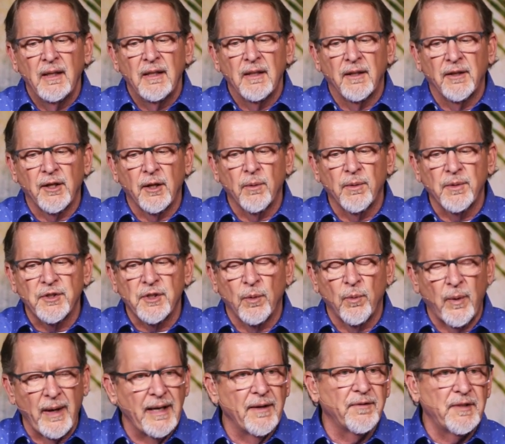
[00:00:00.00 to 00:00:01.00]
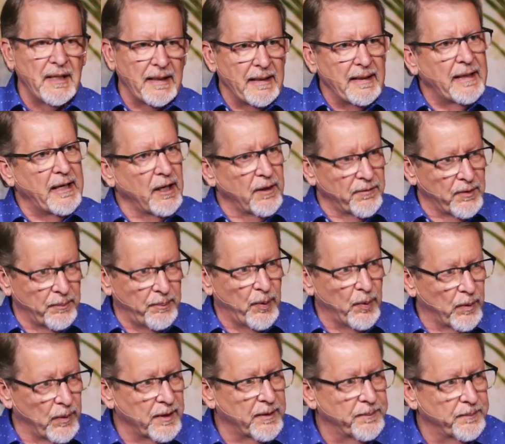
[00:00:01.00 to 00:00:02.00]
there was a way of taking care of the
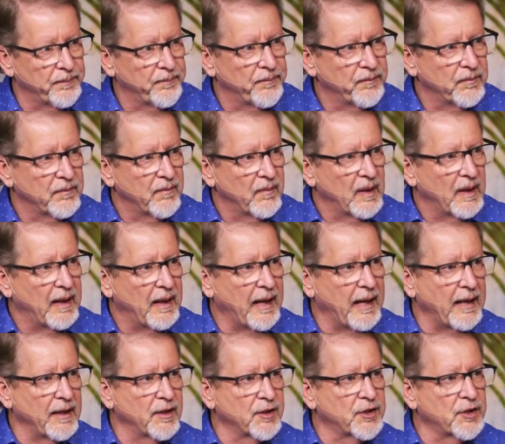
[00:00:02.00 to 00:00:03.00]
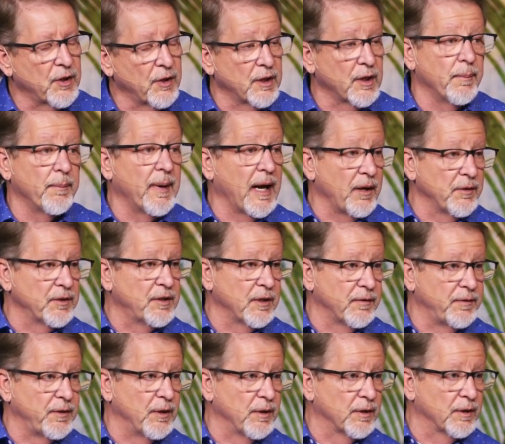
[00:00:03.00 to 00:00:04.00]
poor. And a certain amount
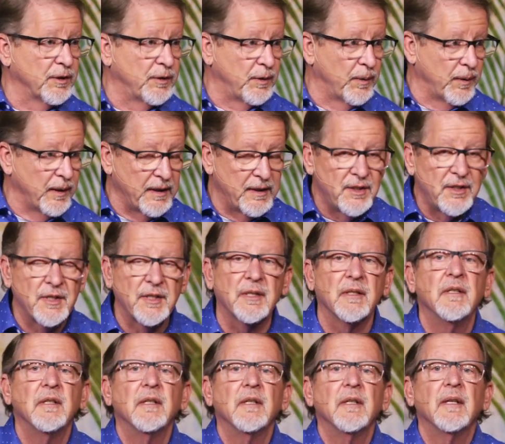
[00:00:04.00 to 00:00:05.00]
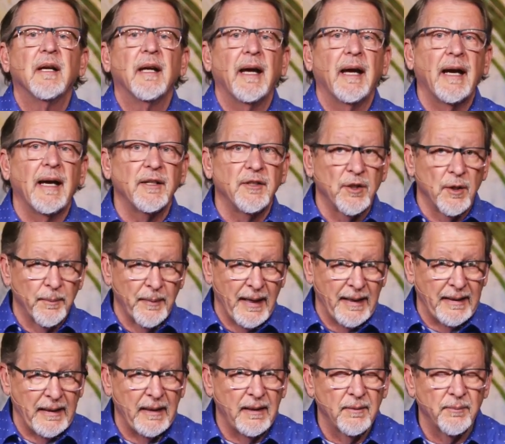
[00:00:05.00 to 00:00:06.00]
of your goods and your
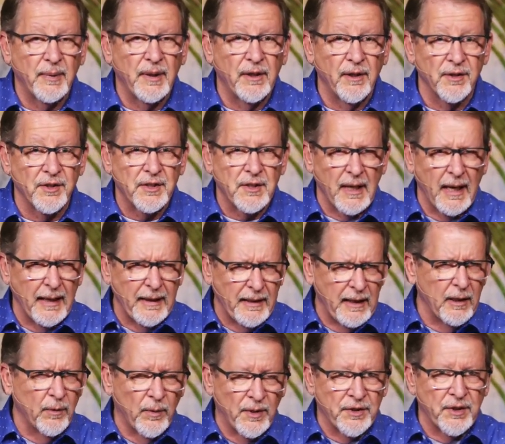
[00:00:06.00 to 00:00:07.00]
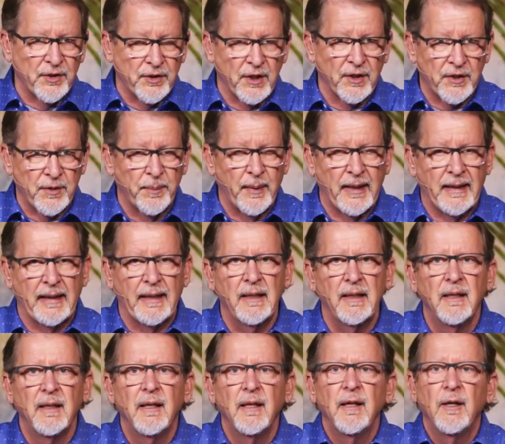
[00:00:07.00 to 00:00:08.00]
money, because tithing wasn't just money,
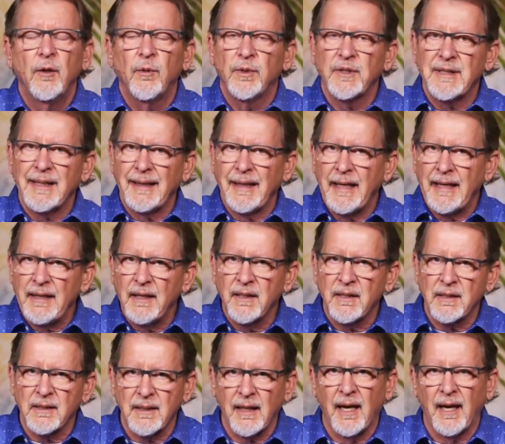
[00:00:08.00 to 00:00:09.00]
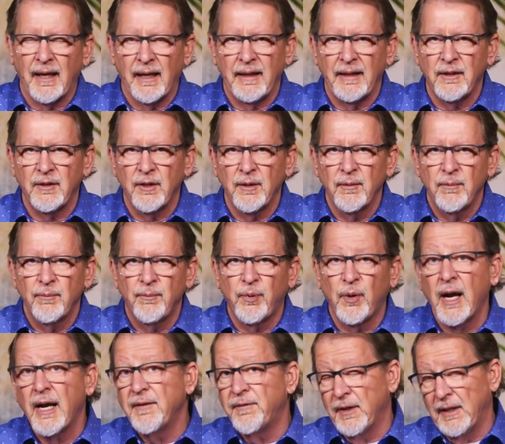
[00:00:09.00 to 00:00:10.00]
was laid aside
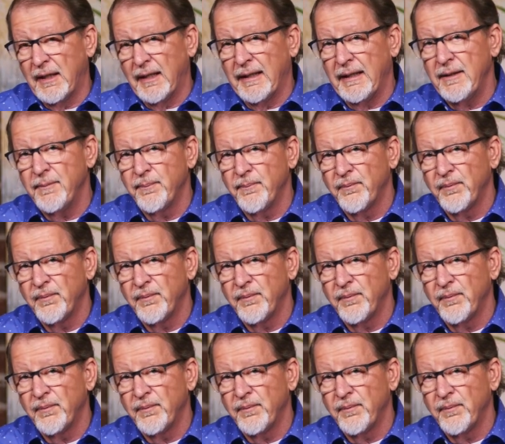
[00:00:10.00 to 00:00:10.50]
privately.